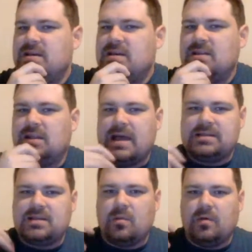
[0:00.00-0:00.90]
the
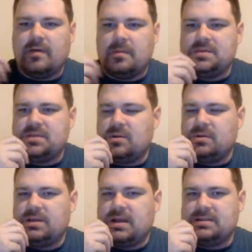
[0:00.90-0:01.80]
last couple of
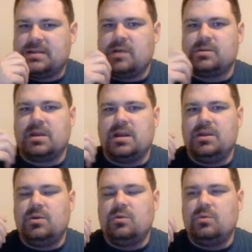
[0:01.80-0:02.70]
episodes, and I said I was going to
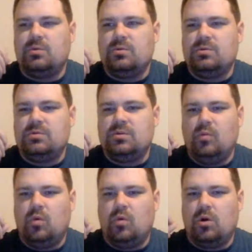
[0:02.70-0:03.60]
do 2
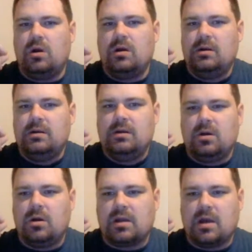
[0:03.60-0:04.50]
more
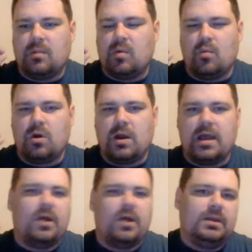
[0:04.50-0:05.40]
or a couple more,
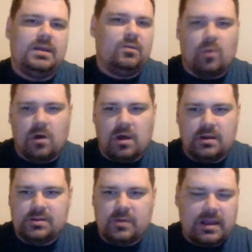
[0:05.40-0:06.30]
and I only did 1,
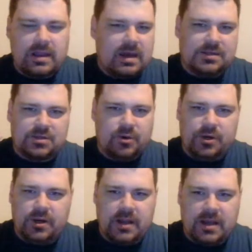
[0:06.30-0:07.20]
so I kind of screwed
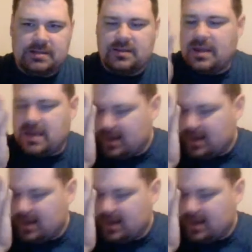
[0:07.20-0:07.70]
you guys on that.